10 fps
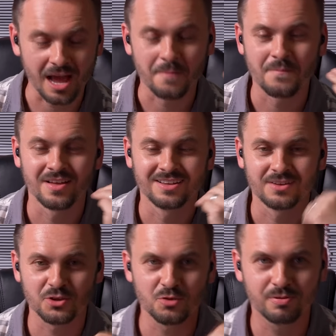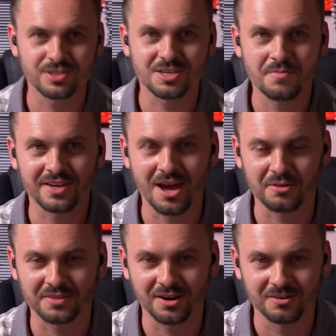Yeah. You put something
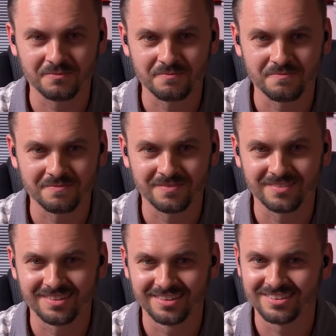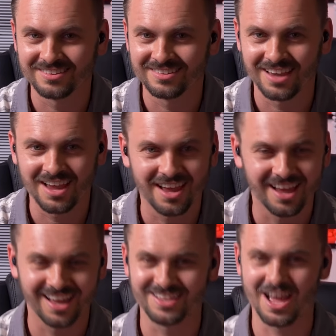out there
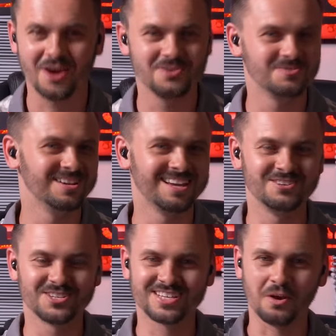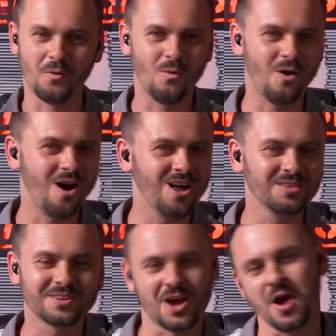and now you and you just get a
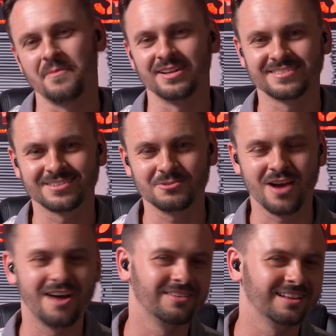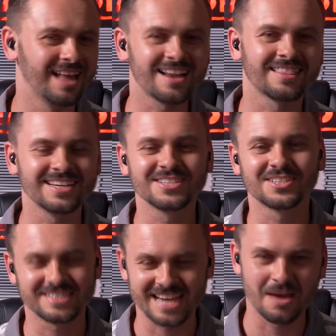wall of comments who have a lot of
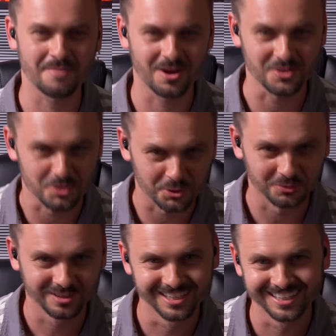things to say about you.